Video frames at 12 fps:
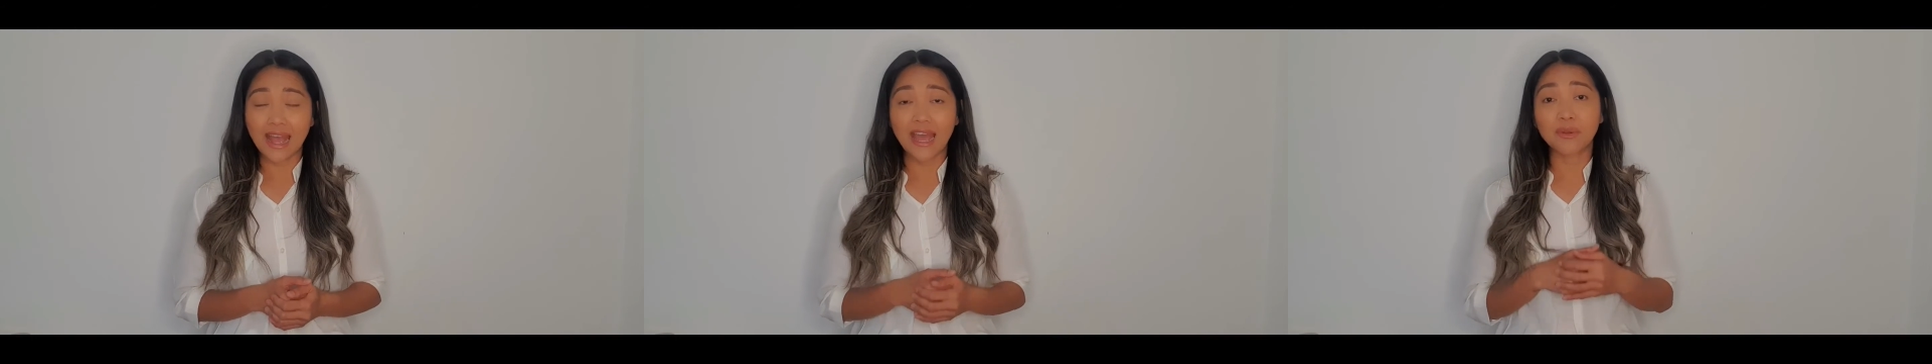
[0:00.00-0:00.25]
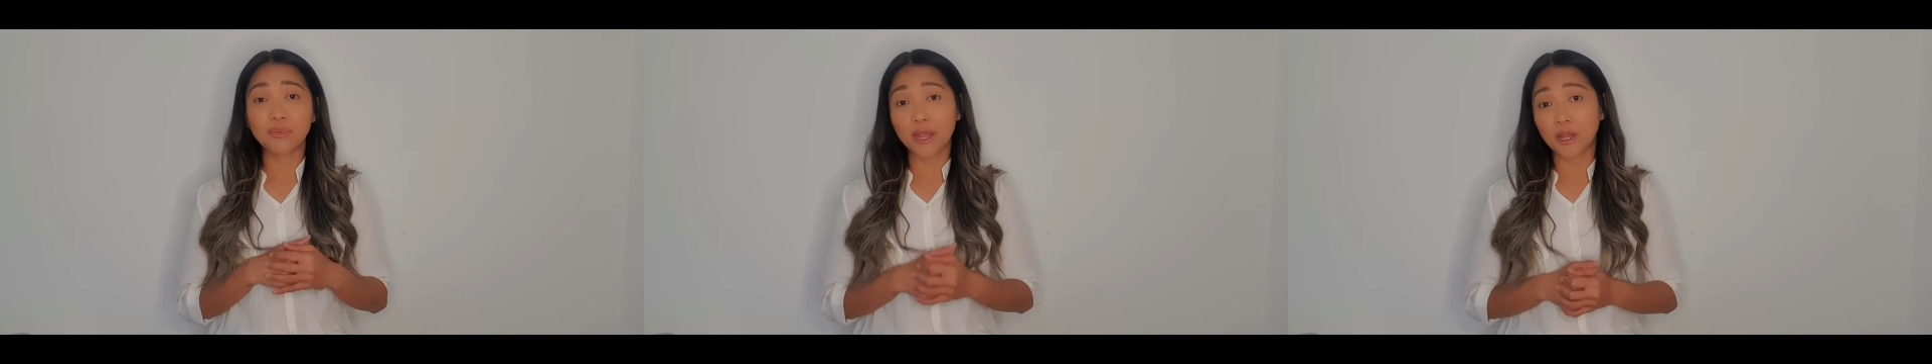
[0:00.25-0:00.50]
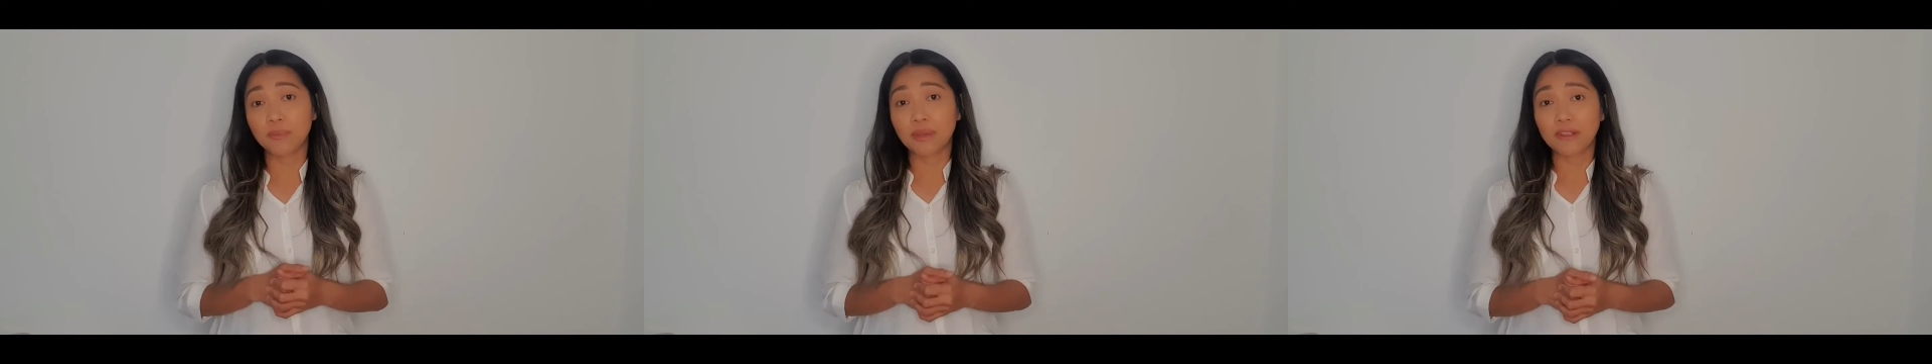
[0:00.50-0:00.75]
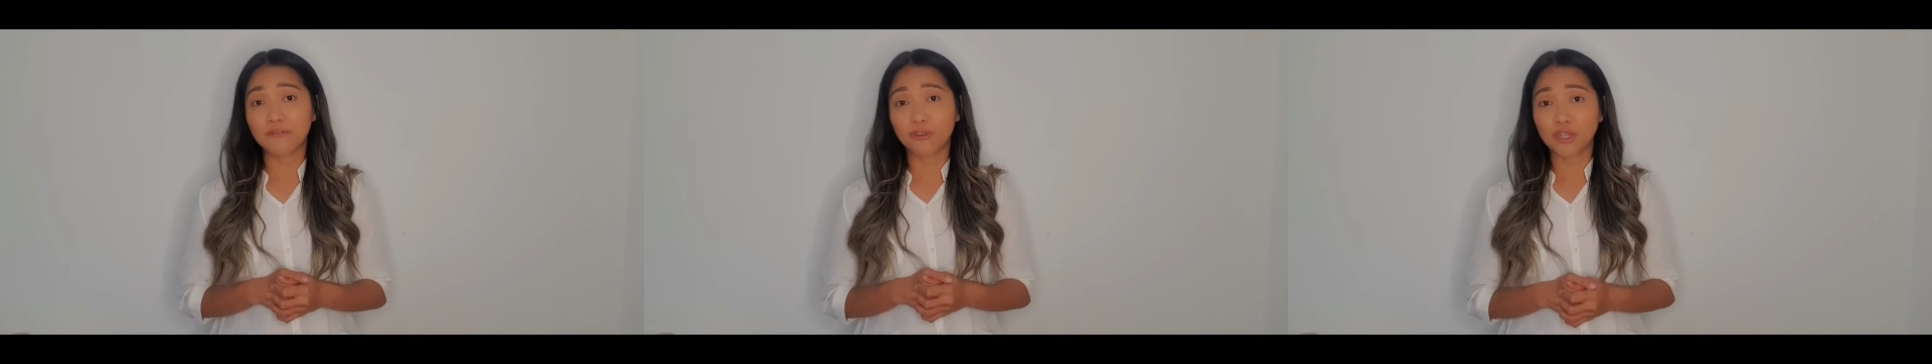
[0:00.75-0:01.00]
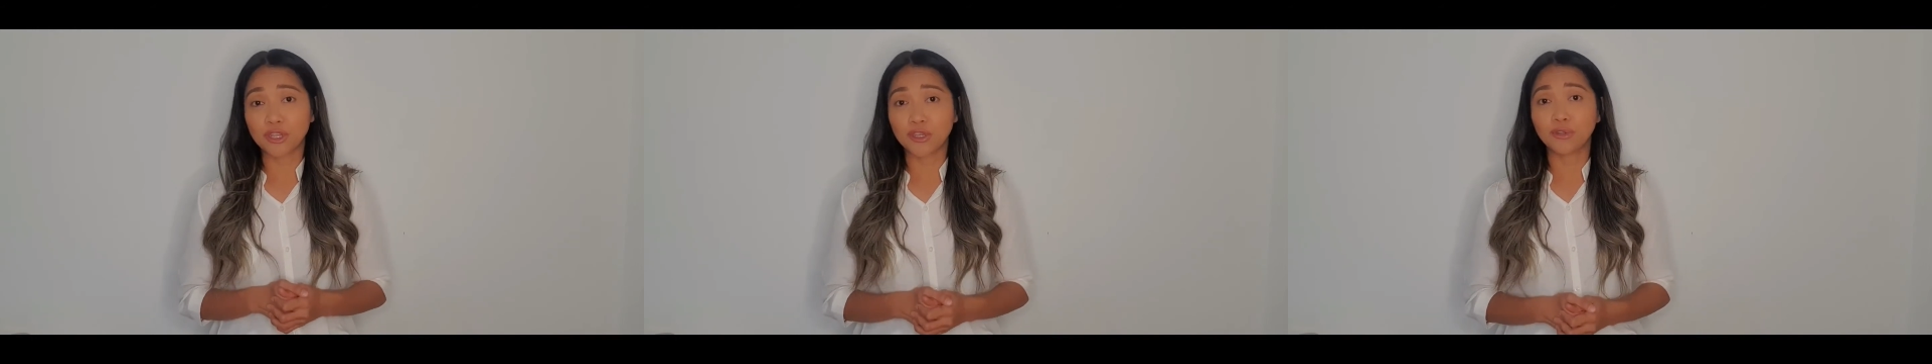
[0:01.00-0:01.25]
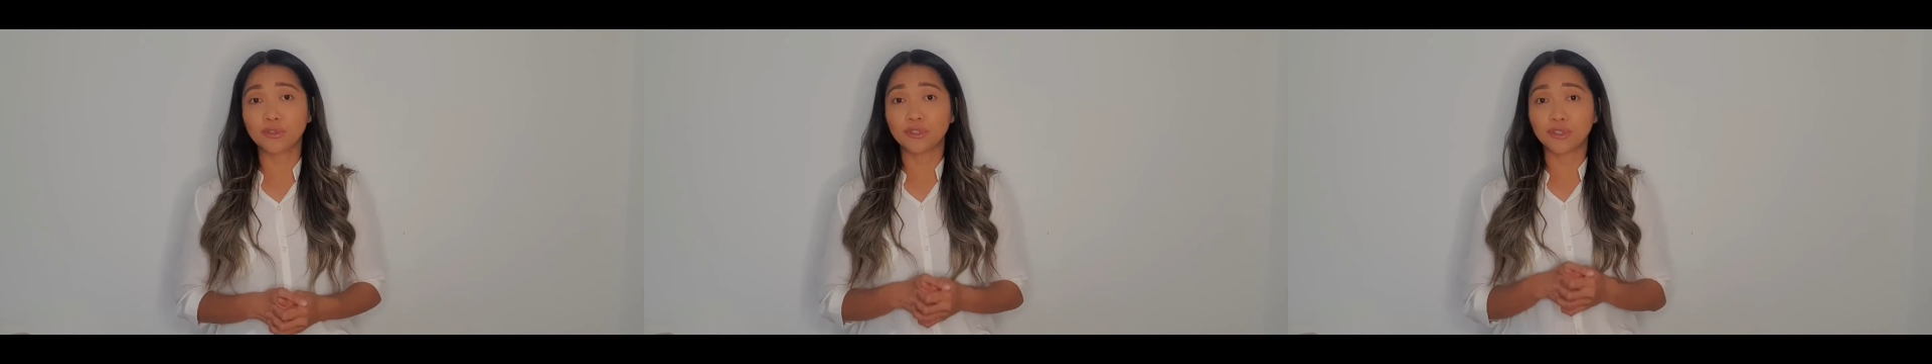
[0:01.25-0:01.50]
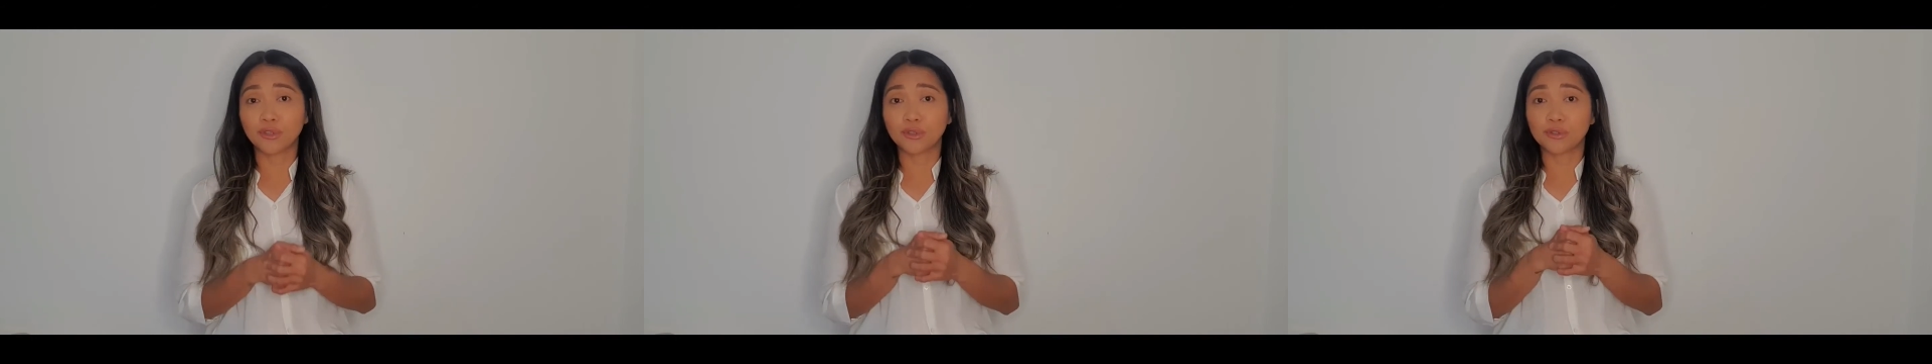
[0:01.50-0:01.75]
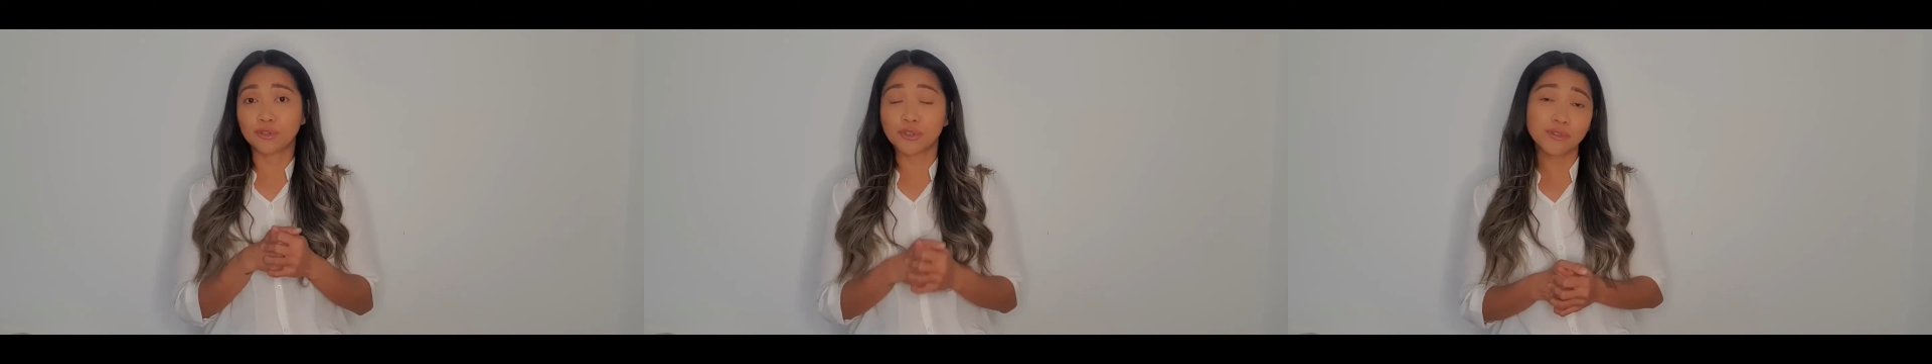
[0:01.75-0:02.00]
I recommend for you
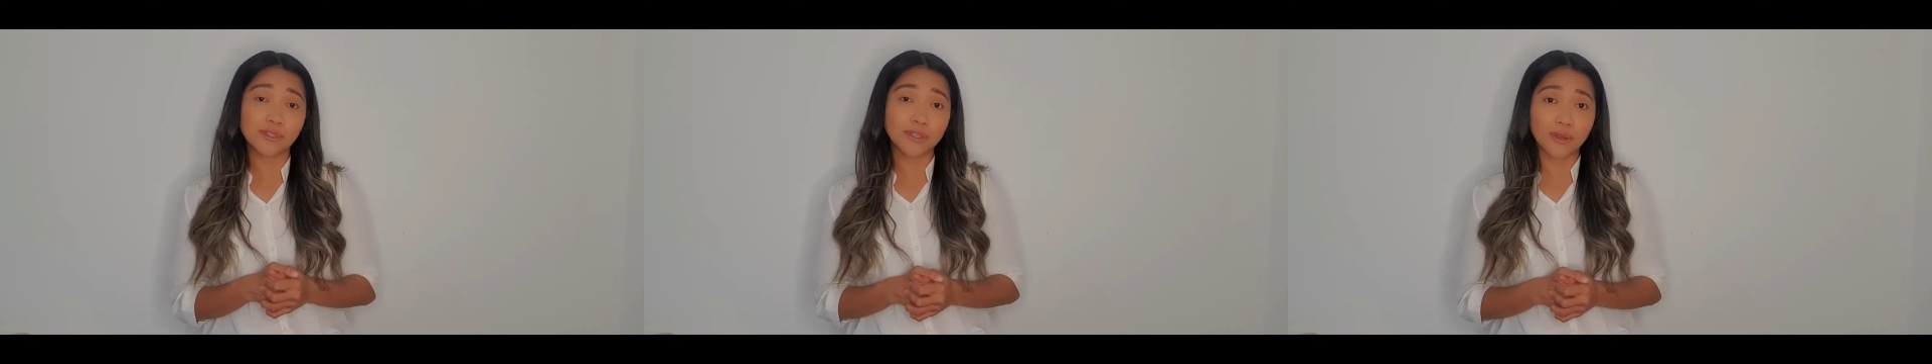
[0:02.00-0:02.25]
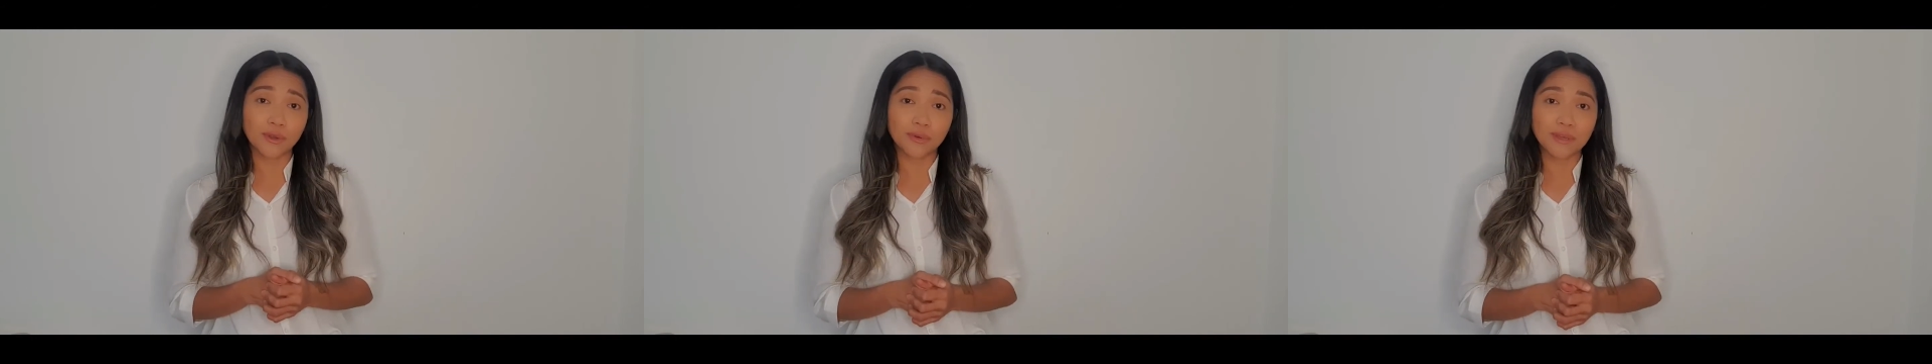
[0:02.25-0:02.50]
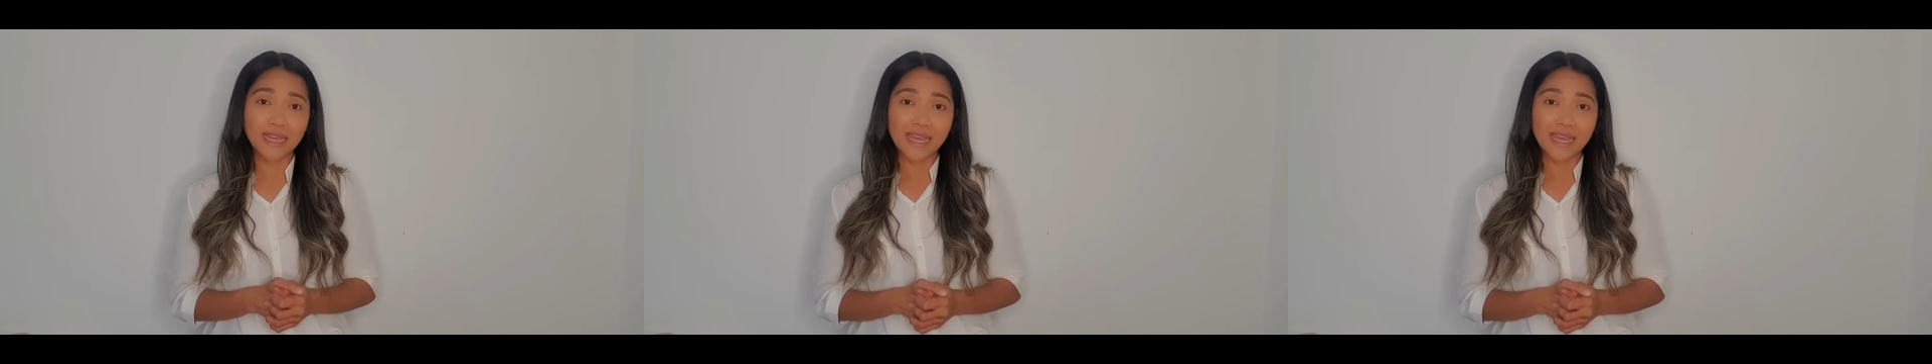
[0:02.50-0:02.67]
to do so.